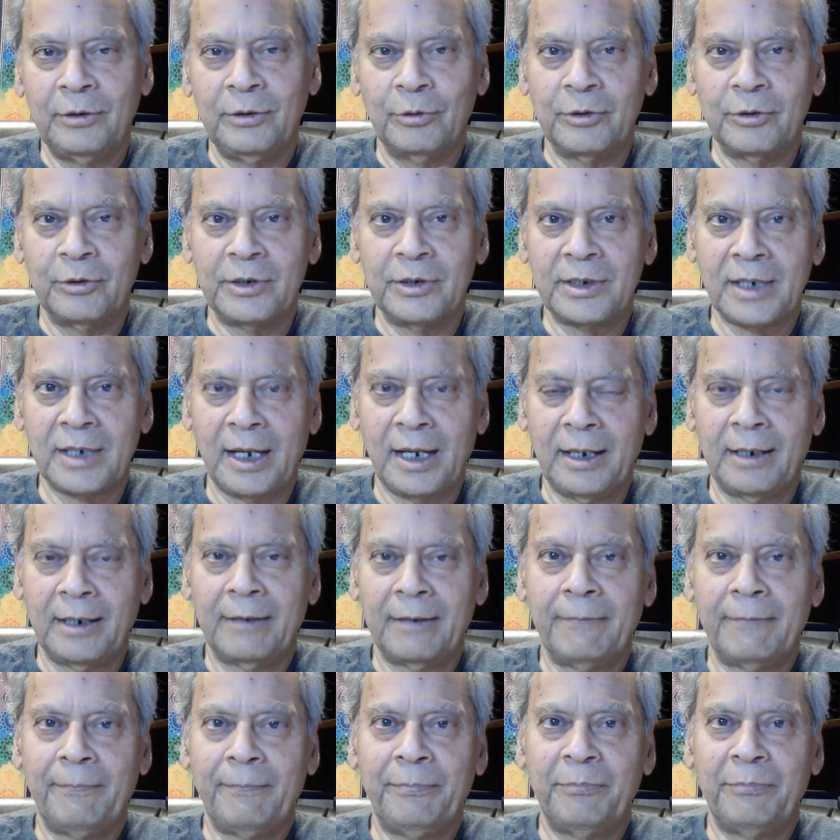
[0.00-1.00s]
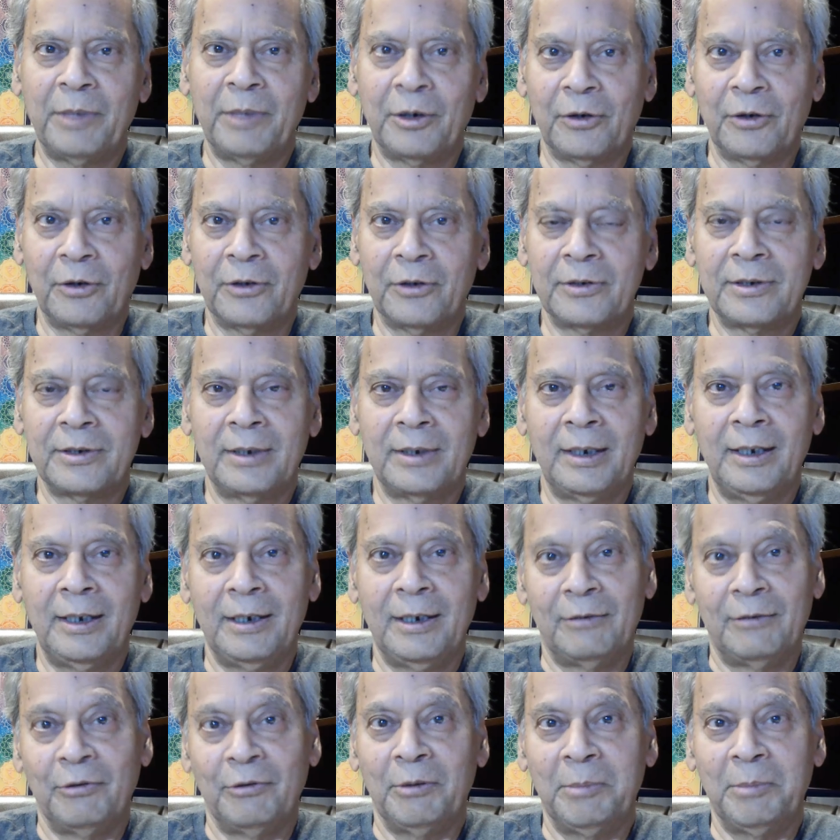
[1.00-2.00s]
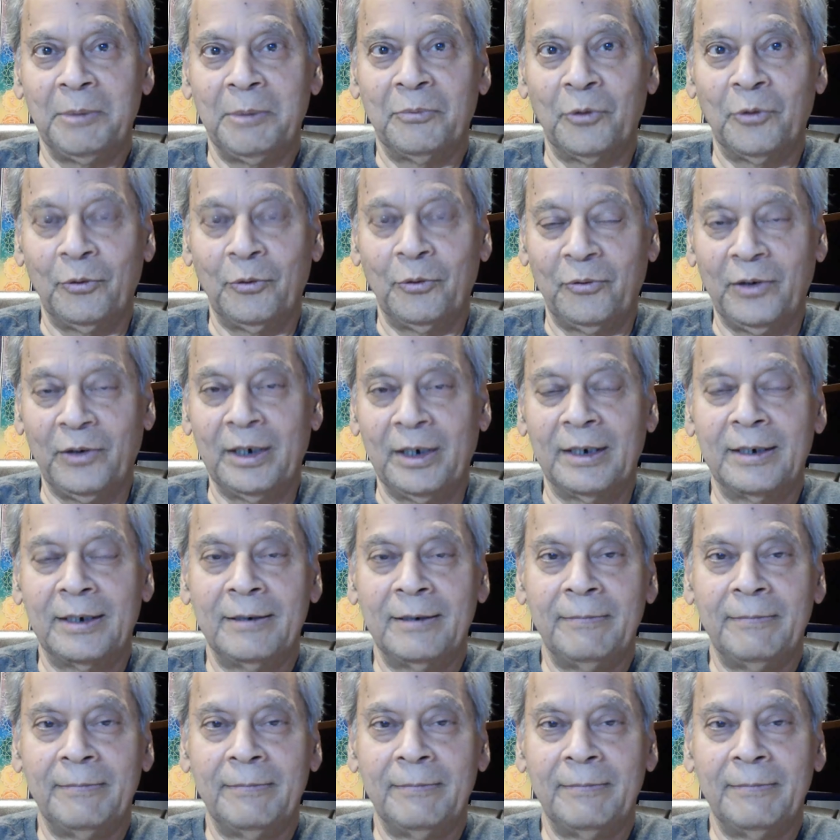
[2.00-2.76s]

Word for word: you desire, because it will be fulfilled,